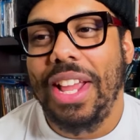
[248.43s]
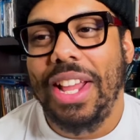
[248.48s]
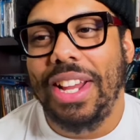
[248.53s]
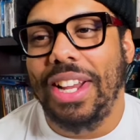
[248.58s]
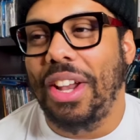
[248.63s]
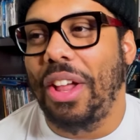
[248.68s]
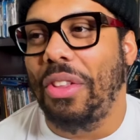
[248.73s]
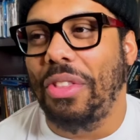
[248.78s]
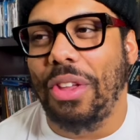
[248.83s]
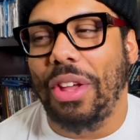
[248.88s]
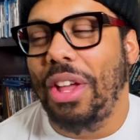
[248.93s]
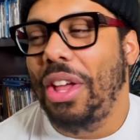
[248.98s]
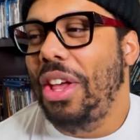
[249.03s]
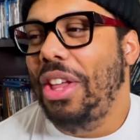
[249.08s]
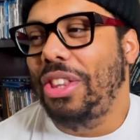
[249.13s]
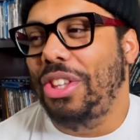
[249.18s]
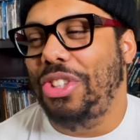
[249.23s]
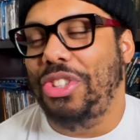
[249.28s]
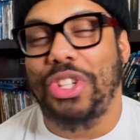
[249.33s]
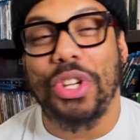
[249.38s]
You know,
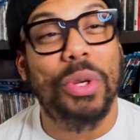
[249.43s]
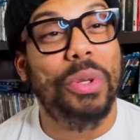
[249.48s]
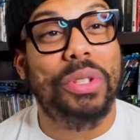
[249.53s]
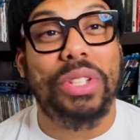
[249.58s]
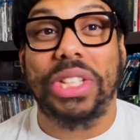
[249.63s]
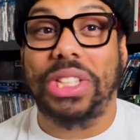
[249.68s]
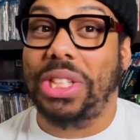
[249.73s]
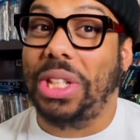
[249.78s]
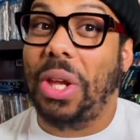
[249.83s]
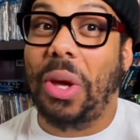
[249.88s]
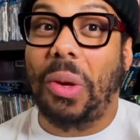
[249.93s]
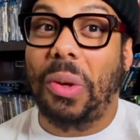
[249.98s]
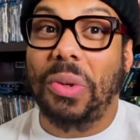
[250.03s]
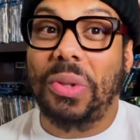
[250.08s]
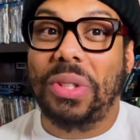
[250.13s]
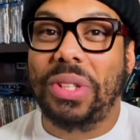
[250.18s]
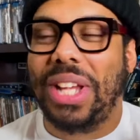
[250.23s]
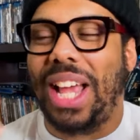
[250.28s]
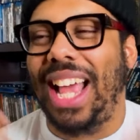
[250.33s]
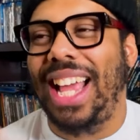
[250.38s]
the juice is
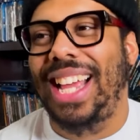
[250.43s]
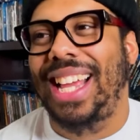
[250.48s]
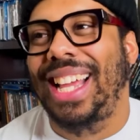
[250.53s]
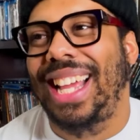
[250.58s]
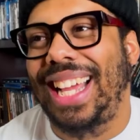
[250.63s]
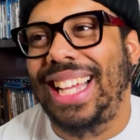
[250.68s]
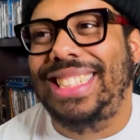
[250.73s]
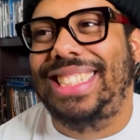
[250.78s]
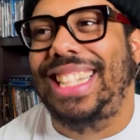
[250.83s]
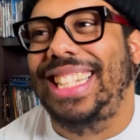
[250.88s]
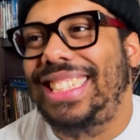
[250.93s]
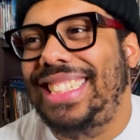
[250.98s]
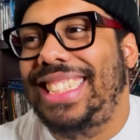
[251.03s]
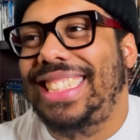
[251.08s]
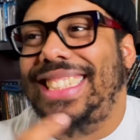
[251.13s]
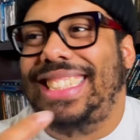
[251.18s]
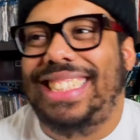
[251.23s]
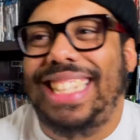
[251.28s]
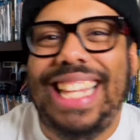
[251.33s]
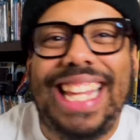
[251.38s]
loose. Just
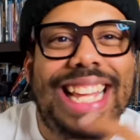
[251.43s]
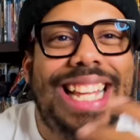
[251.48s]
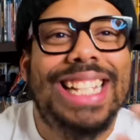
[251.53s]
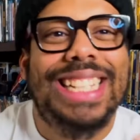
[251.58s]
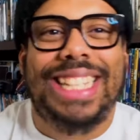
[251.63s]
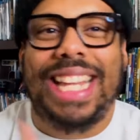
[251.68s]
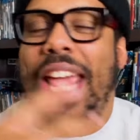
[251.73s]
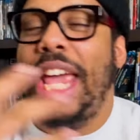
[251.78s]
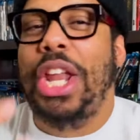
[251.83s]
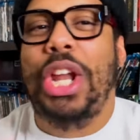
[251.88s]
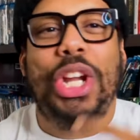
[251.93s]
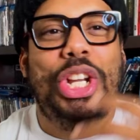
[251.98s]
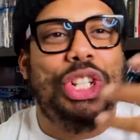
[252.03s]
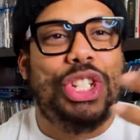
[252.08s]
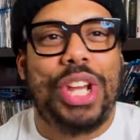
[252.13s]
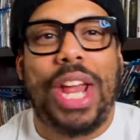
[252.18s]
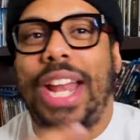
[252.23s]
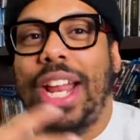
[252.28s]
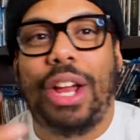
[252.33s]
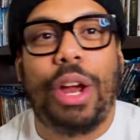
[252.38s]
to see his
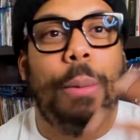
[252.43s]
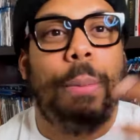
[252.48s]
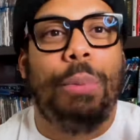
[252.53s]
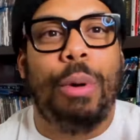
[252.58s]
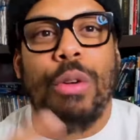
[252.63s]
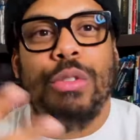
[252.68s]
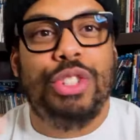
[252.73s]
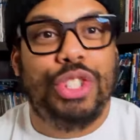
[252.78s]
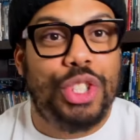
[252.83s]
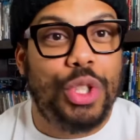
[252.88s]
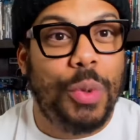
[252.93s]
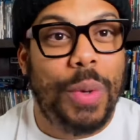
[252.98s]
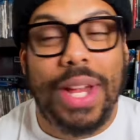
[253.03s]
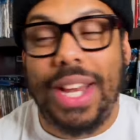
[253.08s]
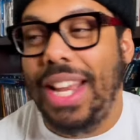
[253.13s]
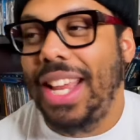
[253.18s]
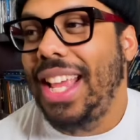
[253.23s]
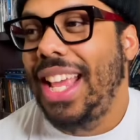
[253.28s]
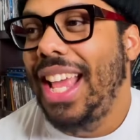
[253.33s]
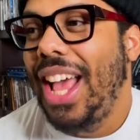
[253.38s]
energetic approach to
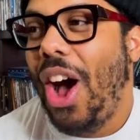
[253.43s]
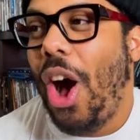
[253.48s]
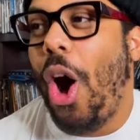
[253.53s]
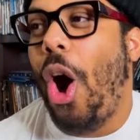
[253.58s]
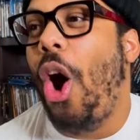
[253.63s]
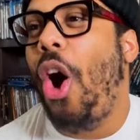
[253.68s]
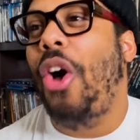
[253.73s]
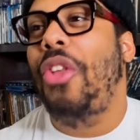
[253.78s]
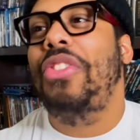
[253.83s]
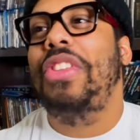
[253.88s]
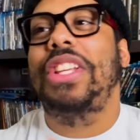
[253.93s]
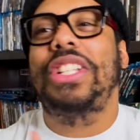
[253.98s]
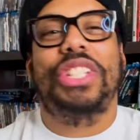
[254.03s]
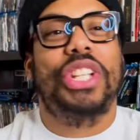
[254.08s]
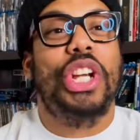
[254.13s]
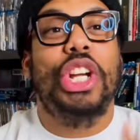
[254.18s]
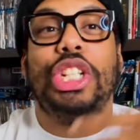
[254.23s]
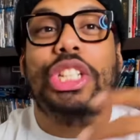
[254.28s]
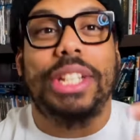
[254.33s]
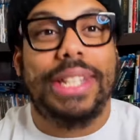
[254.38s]
it all these
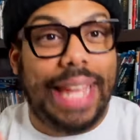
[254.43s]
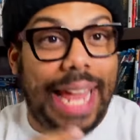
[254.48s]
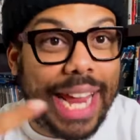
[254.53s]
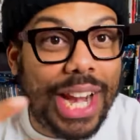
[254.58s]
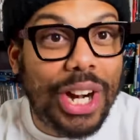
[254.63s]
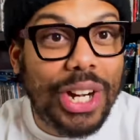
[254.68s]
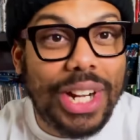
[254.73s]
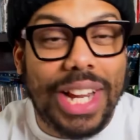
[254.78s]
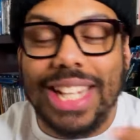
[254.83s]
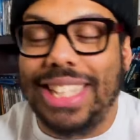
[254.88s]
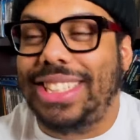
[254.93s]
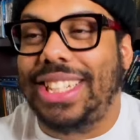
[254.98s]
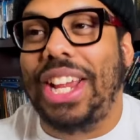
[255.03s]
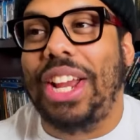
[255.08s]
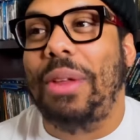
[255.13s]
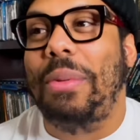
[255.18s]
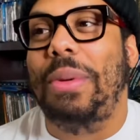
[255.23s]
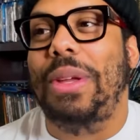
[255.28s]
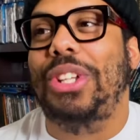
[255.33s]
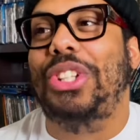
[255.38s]
years later is
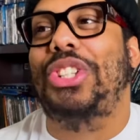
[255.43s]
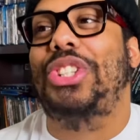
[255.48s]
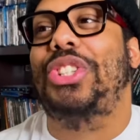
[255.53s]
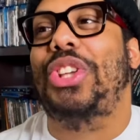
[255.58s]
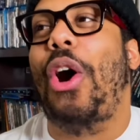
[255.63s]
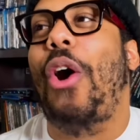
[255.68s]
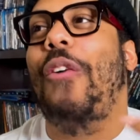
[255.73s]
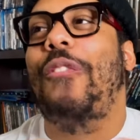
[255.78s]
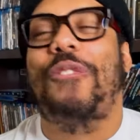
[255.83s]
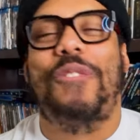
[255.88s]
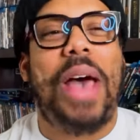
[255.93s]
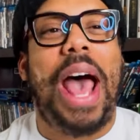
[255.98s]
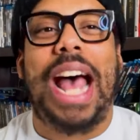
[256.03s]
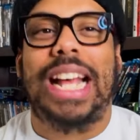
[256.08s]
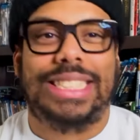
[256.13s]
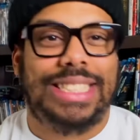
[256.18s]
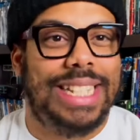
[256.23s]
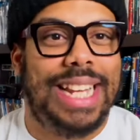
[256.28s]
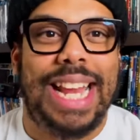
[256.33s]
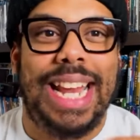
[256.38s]
going to be so
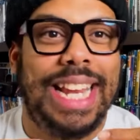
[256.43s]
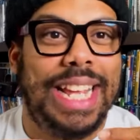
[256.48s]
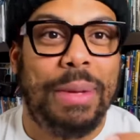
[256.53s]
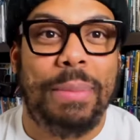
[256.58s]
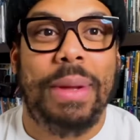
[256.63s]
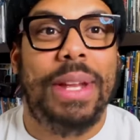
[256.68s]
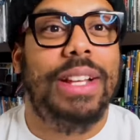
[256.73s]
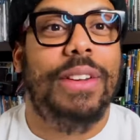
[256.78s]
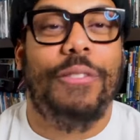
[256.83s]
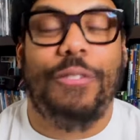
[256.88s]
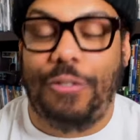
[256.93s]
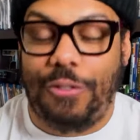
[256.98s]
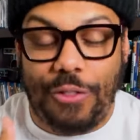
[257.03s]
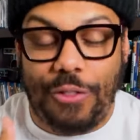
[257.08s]
fascinating